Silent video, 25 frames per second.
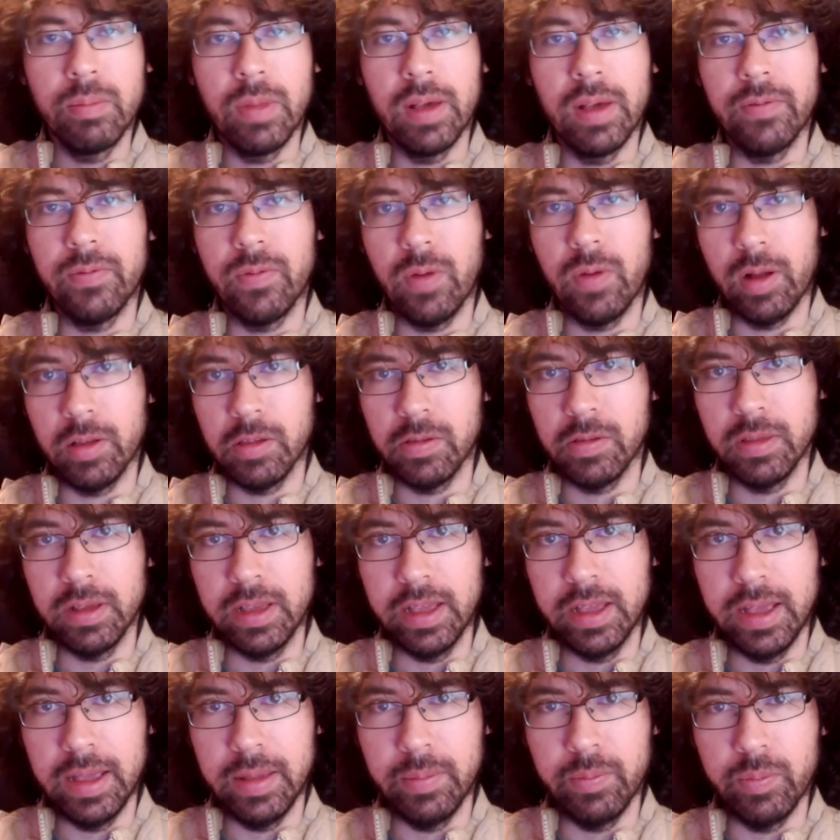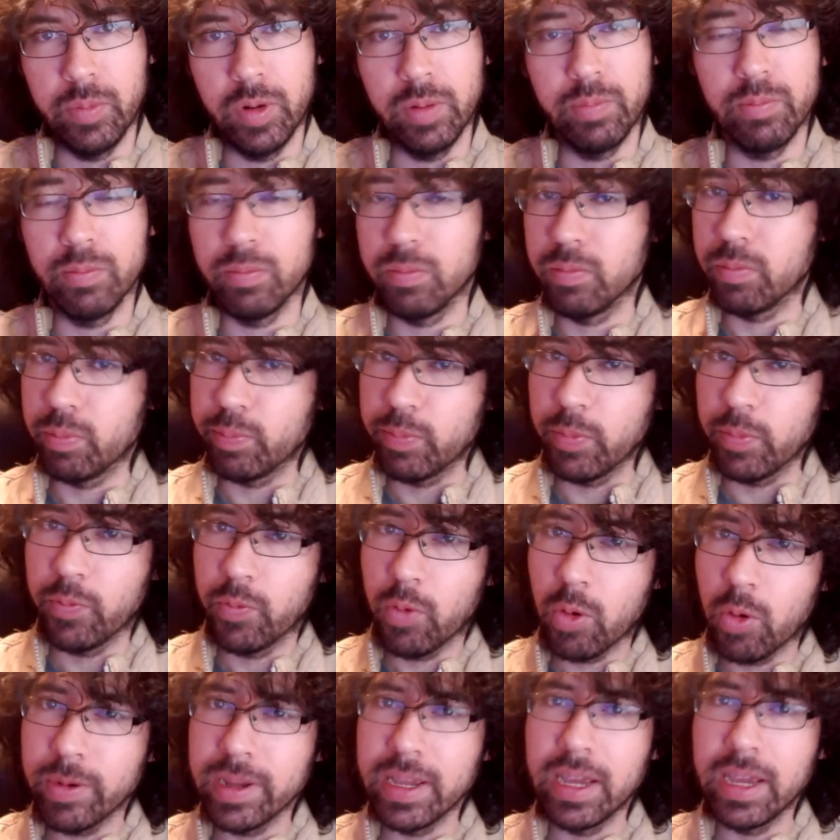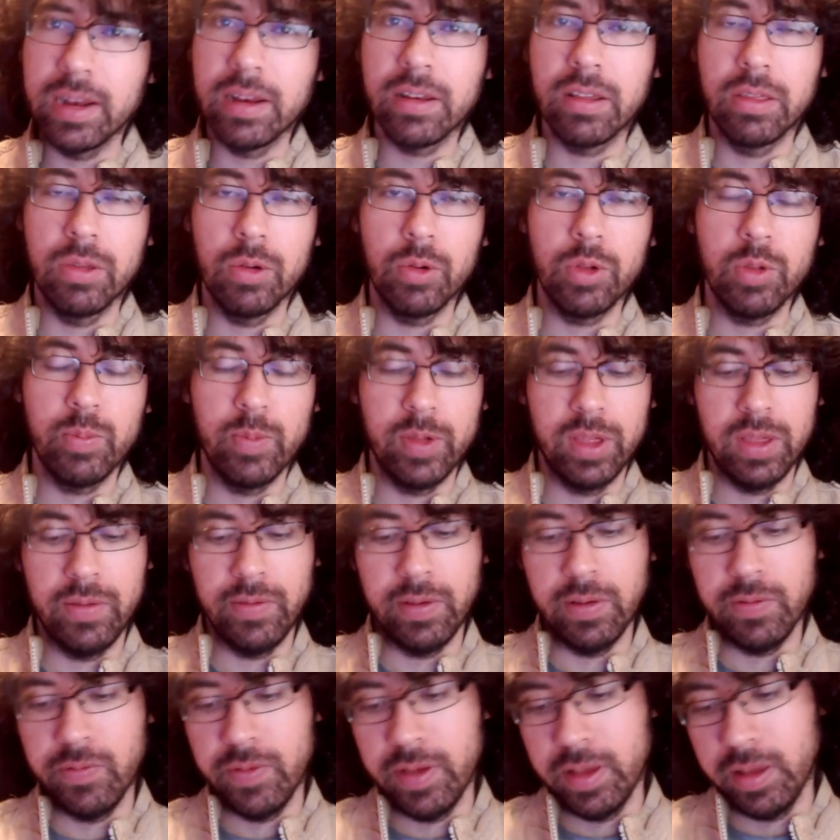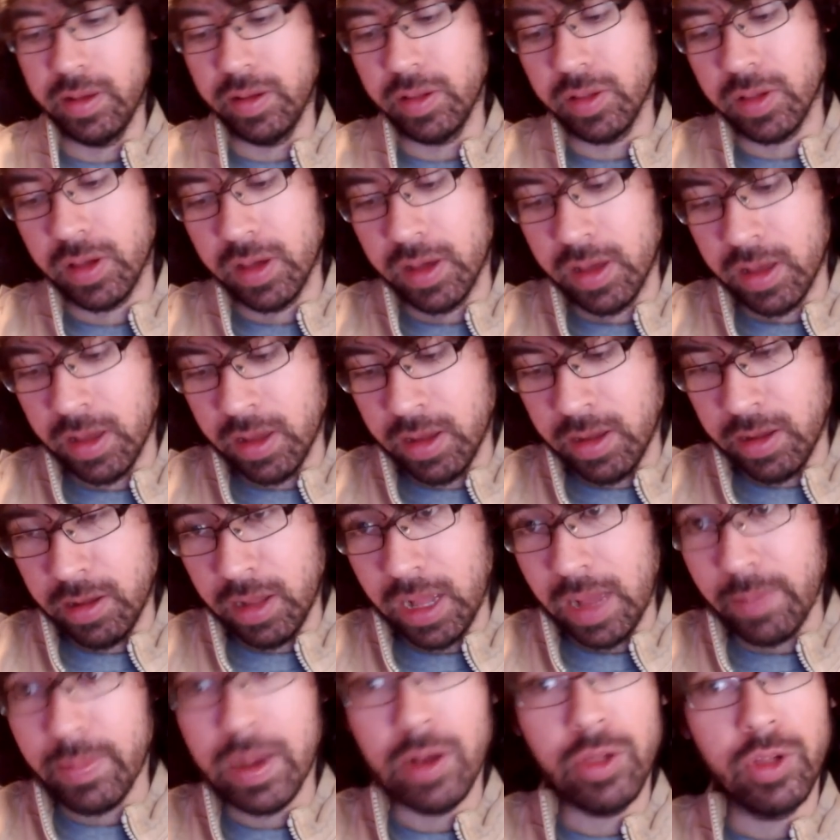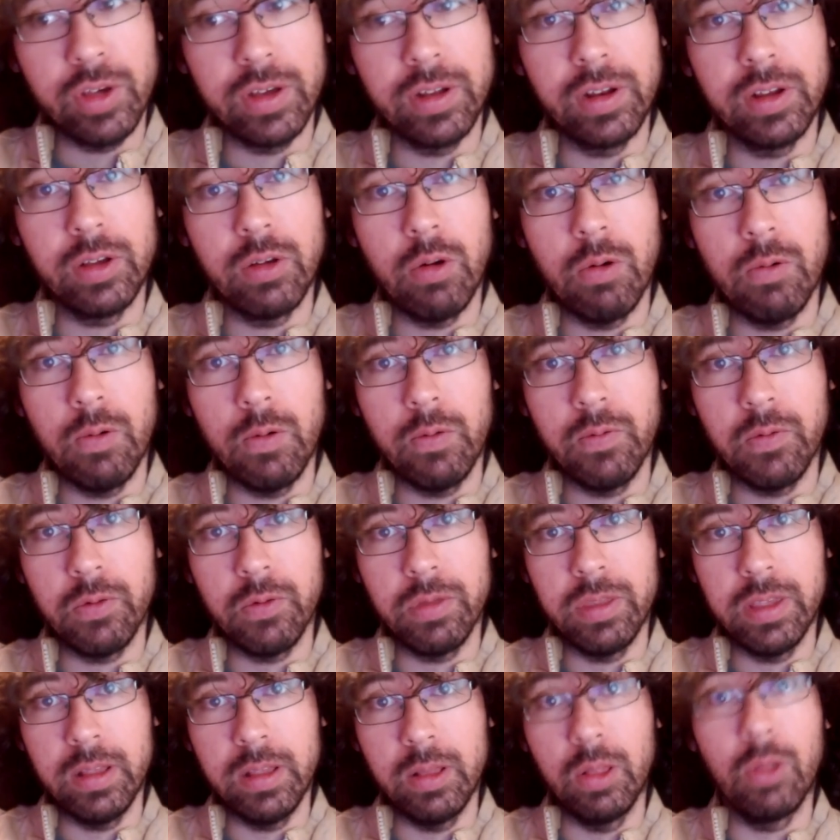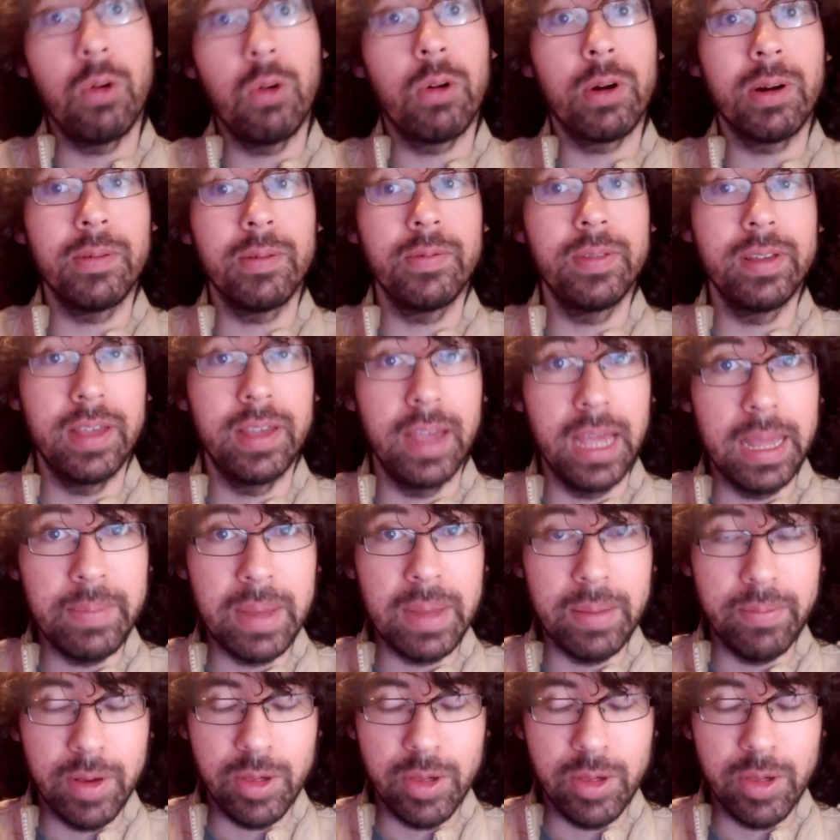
my thoughts of the game. But before we get into those specific things, I'm actually going to go over the lore of the game.